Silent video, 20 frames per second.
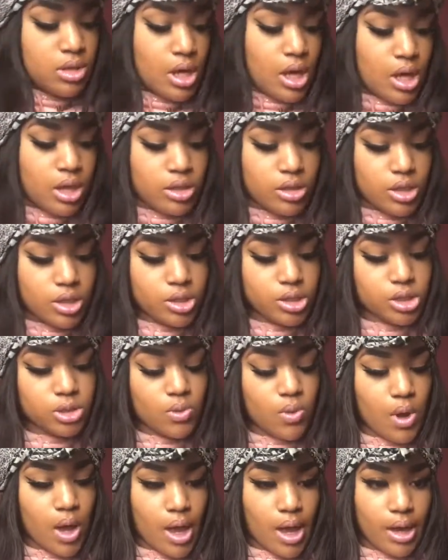And this
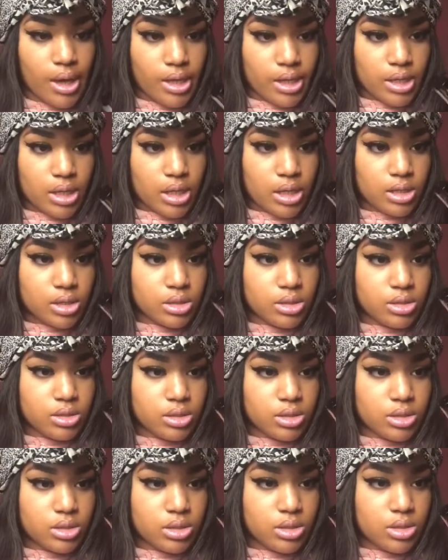one
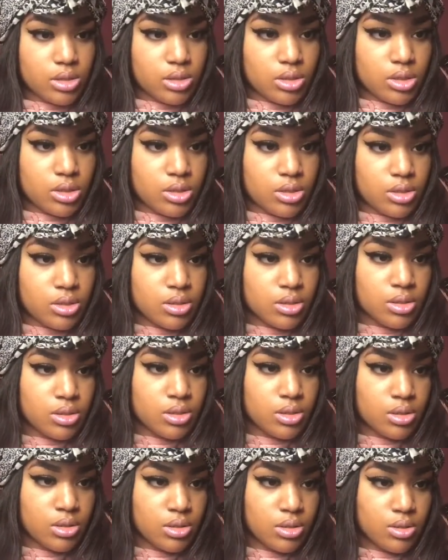is
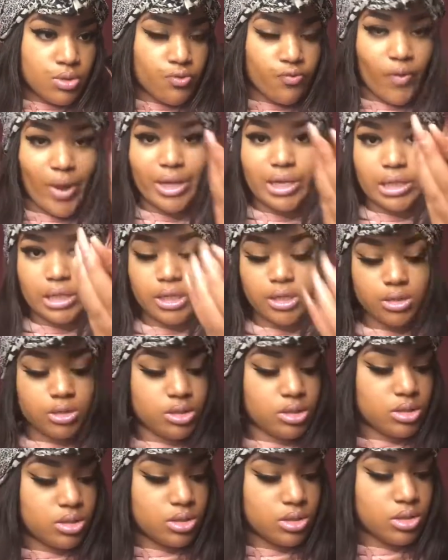Red
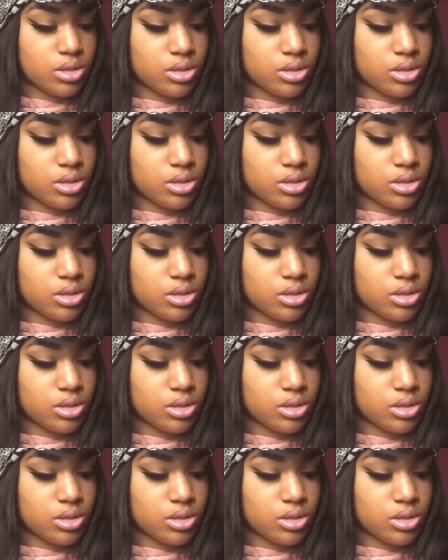Wings.